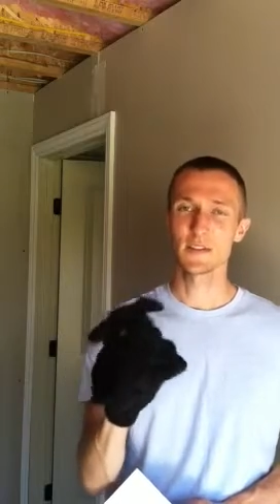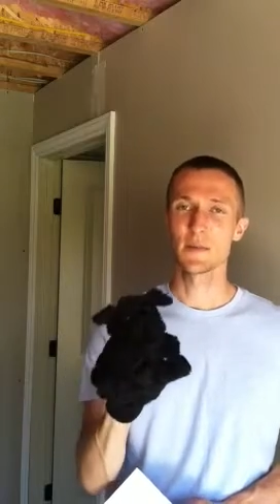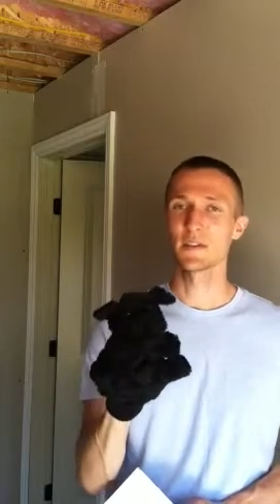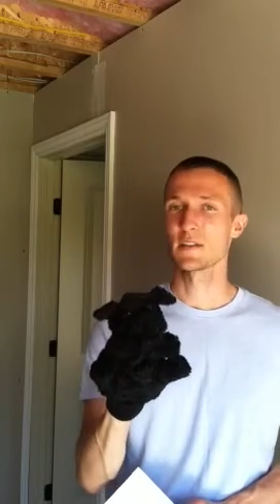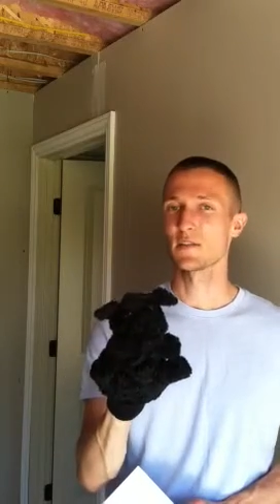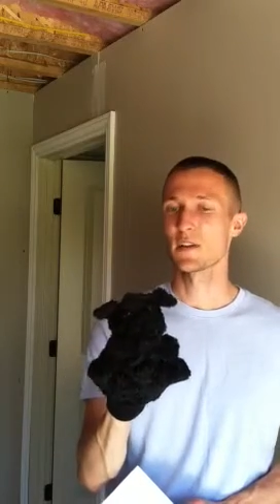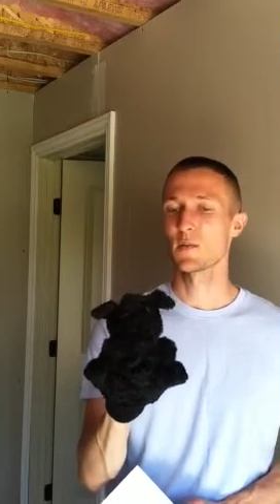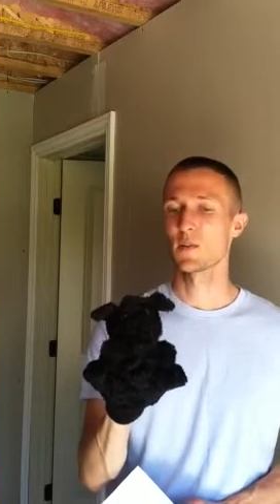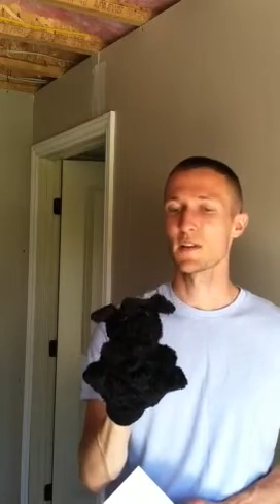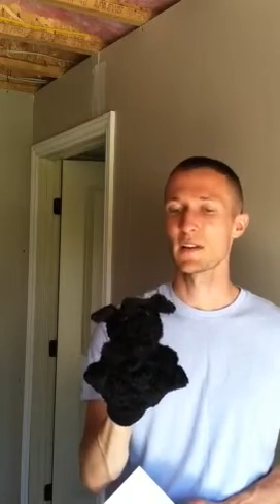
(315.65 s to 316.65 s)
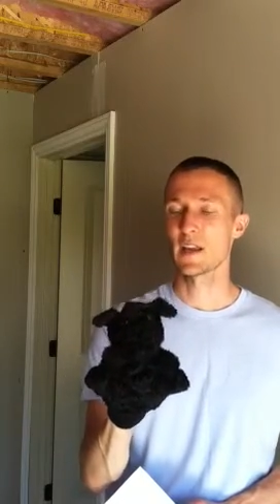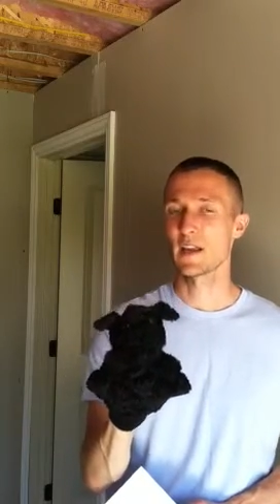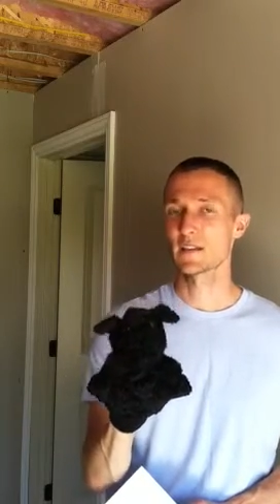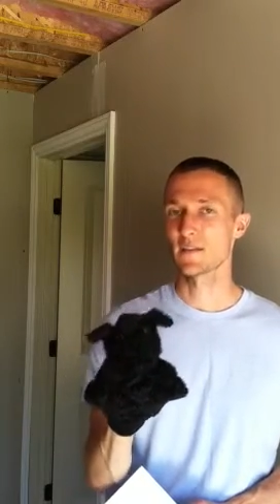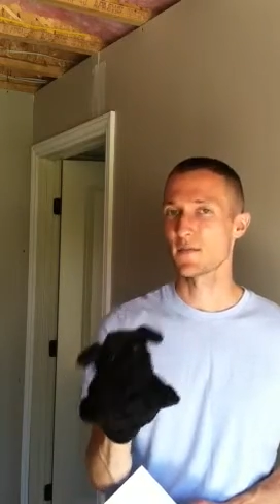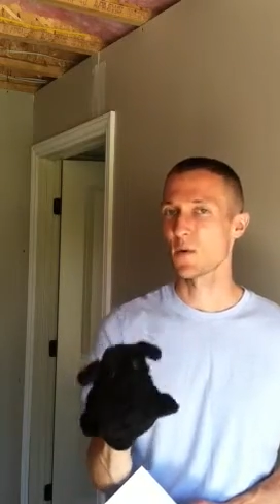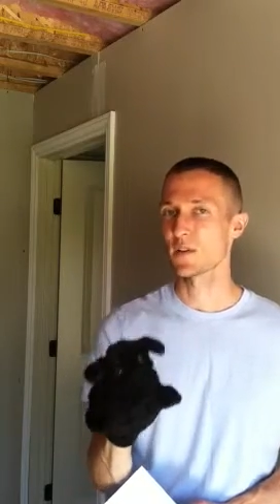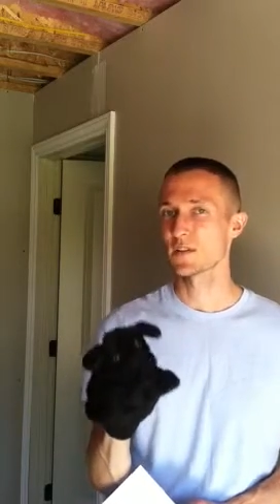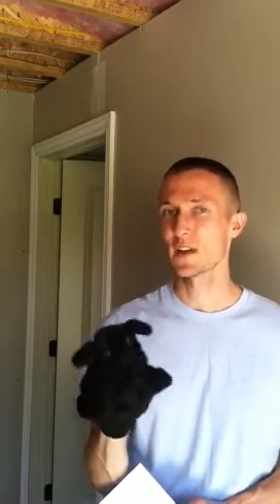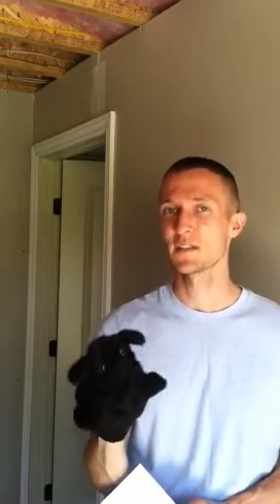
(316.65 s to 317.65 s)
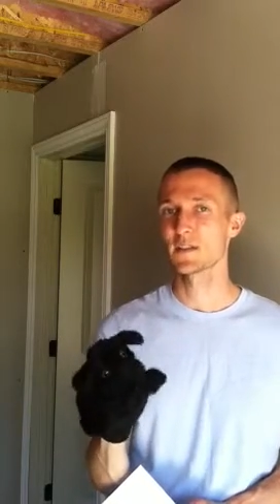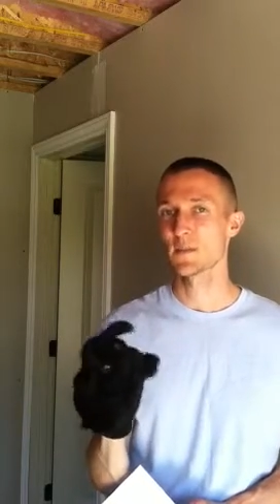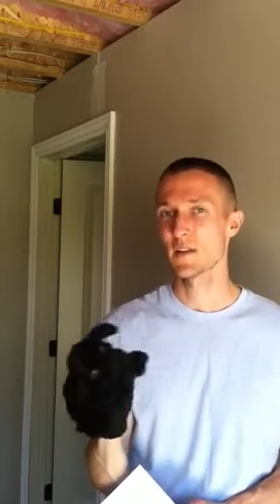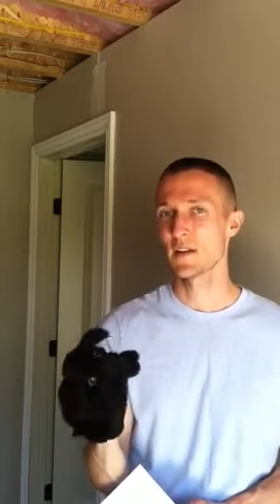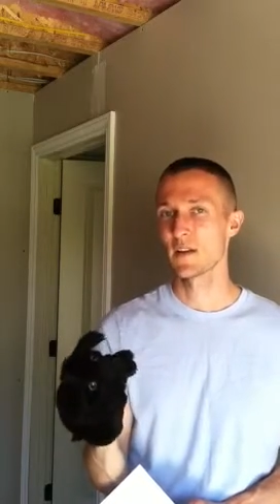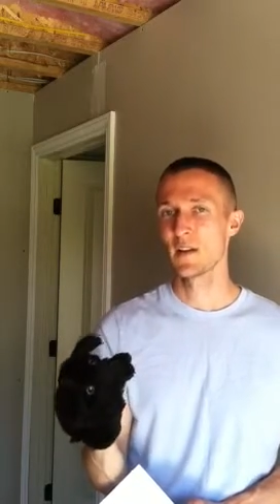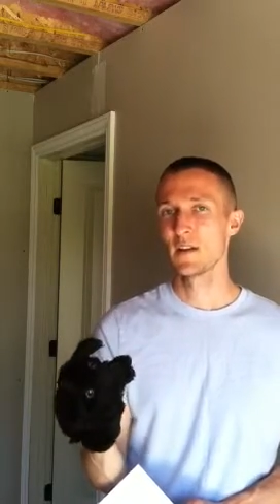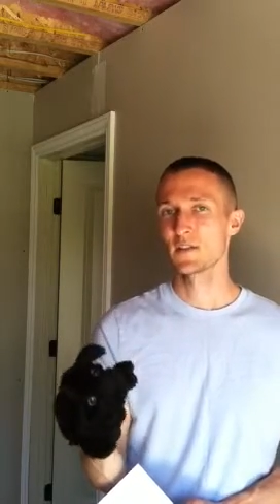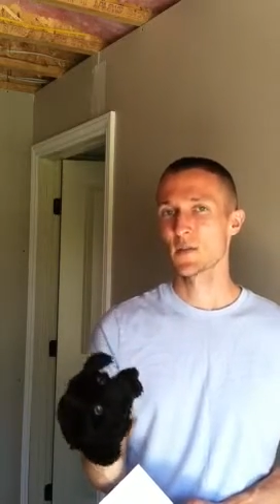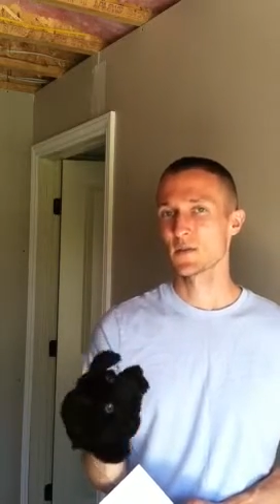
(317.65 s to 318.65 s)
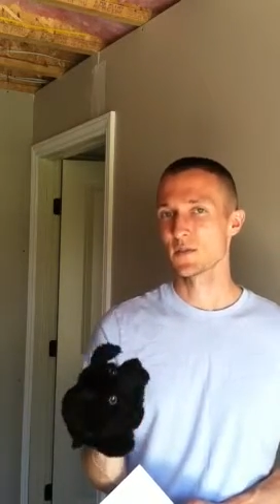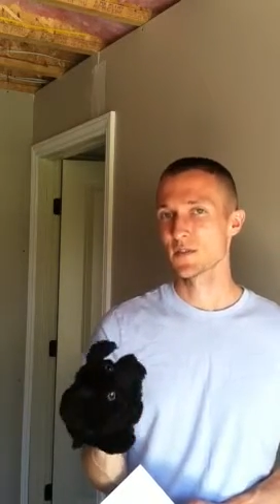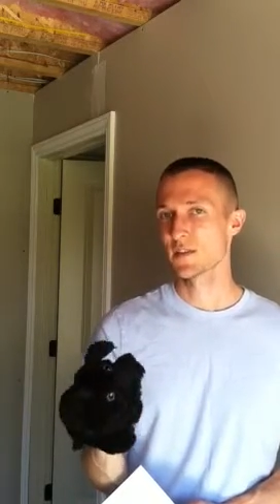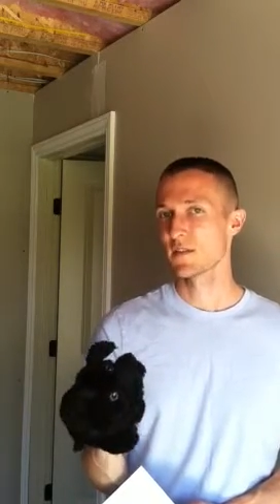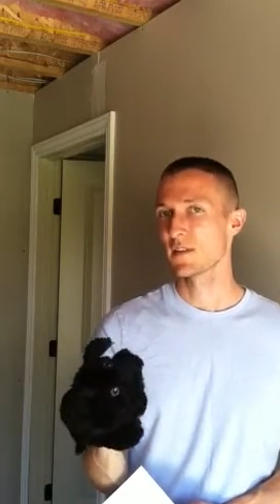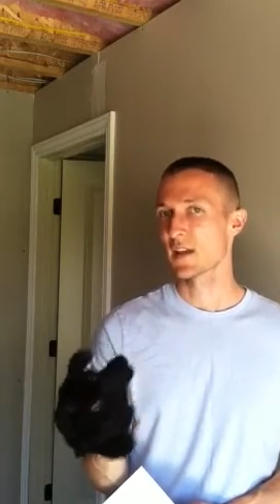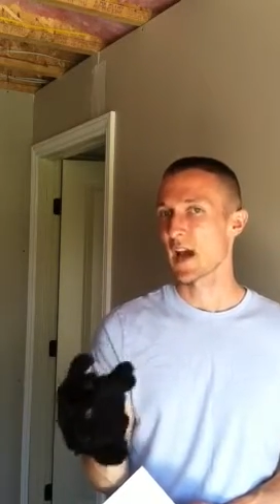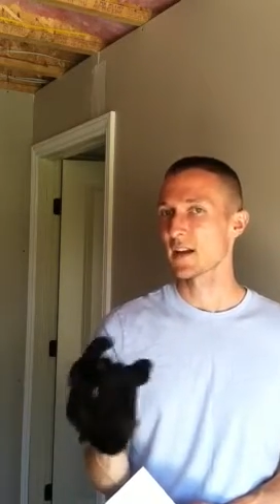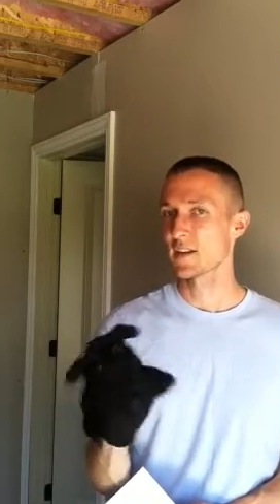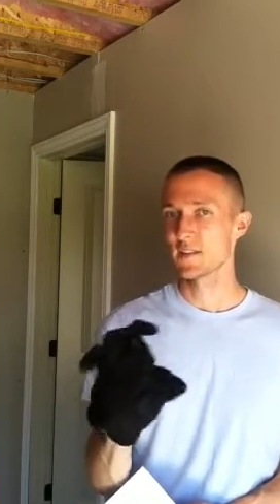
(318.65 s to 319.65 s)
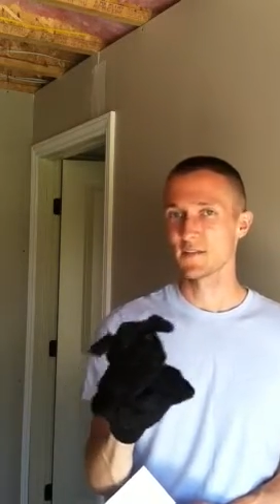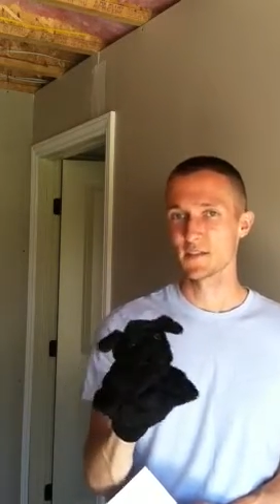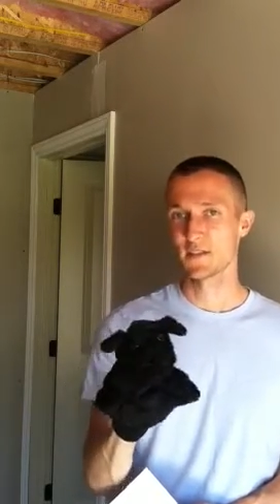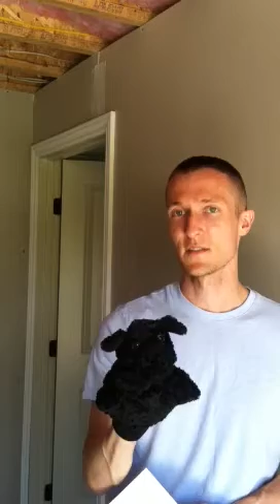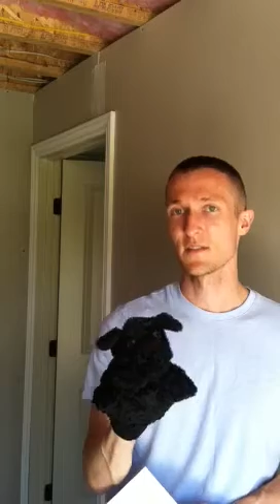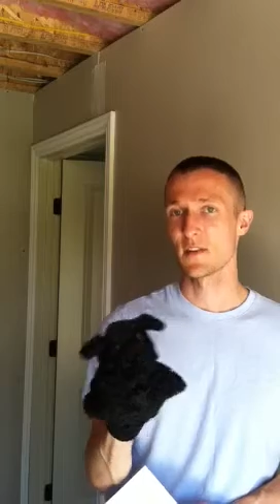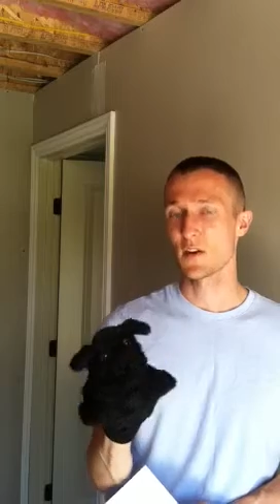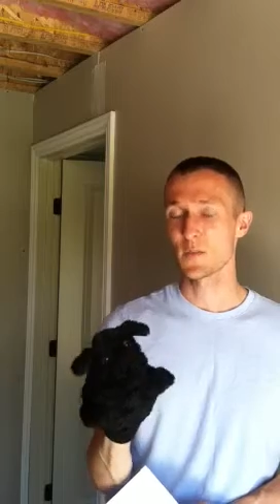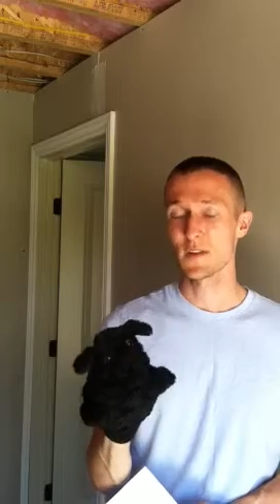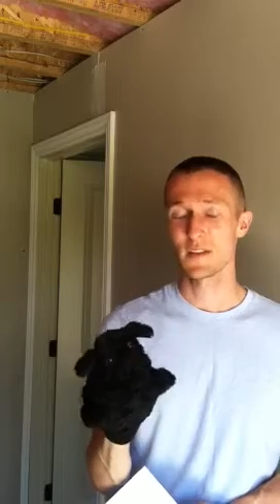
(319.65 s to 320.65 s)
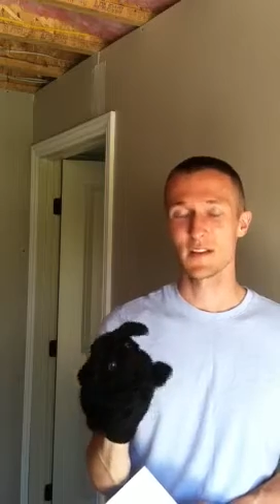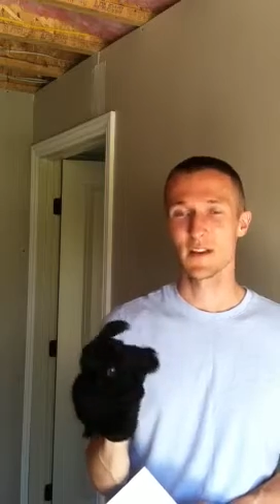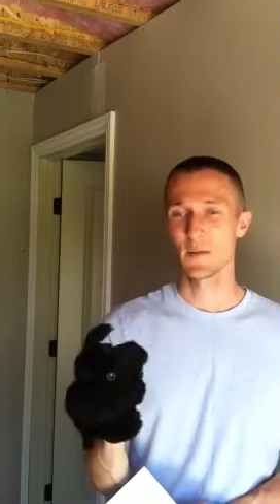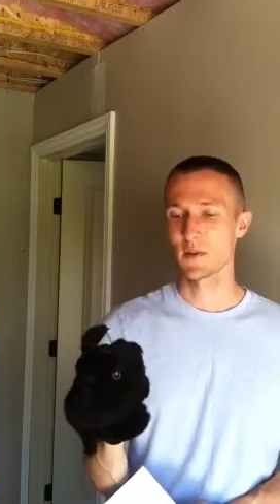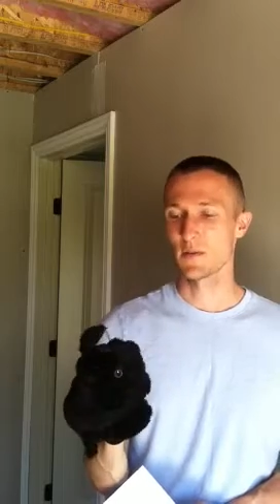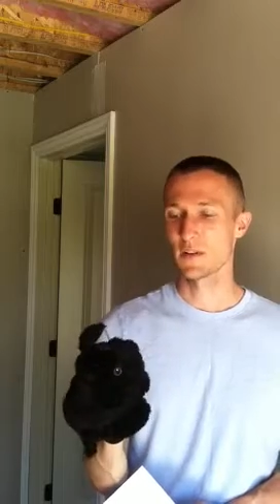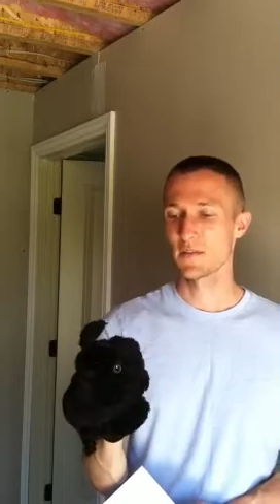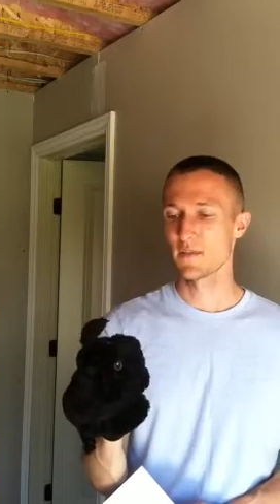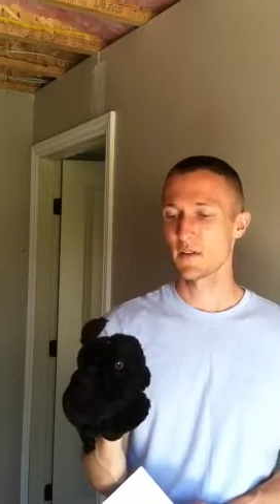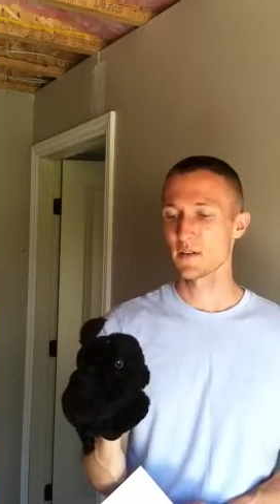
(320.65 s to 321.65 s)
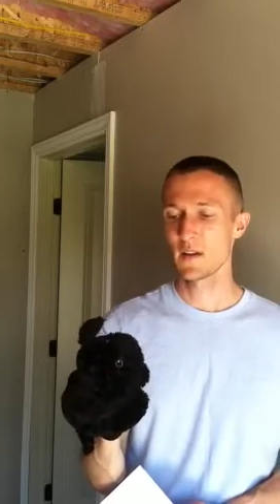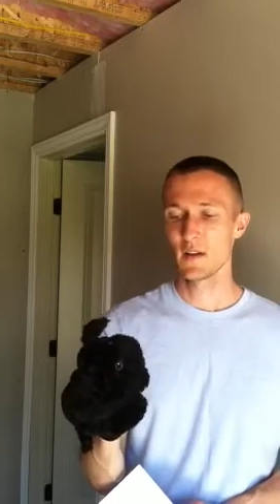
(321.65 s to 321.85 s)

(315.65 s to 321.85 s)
especially trying to really enhance and focus on some of that social skill and cognitive skill development. I think that would be really fun.